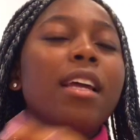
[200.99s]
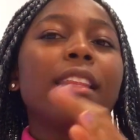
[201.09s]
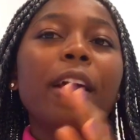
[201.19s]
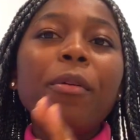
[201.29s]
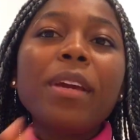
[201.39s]

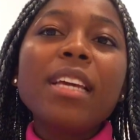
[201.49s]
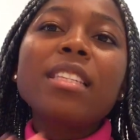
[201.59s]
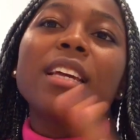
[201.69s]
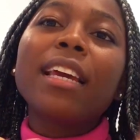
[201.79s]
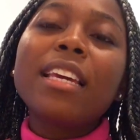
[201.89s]
There is
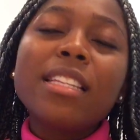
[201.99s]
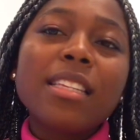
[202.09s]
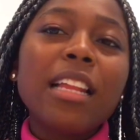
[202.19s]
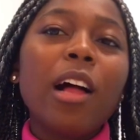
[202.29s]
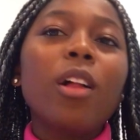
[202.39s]
the
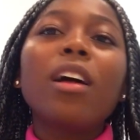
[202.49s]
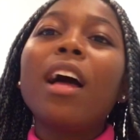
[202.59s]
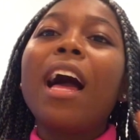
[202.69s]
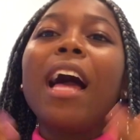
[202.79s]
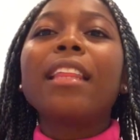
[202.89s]
internal
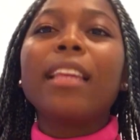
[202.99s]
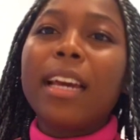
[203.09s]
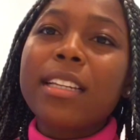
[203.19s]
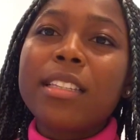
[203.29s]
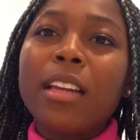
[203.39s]
and the
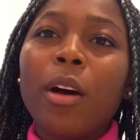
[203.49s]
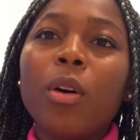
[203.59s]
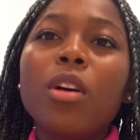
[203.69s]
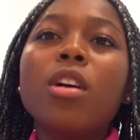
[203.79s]
external.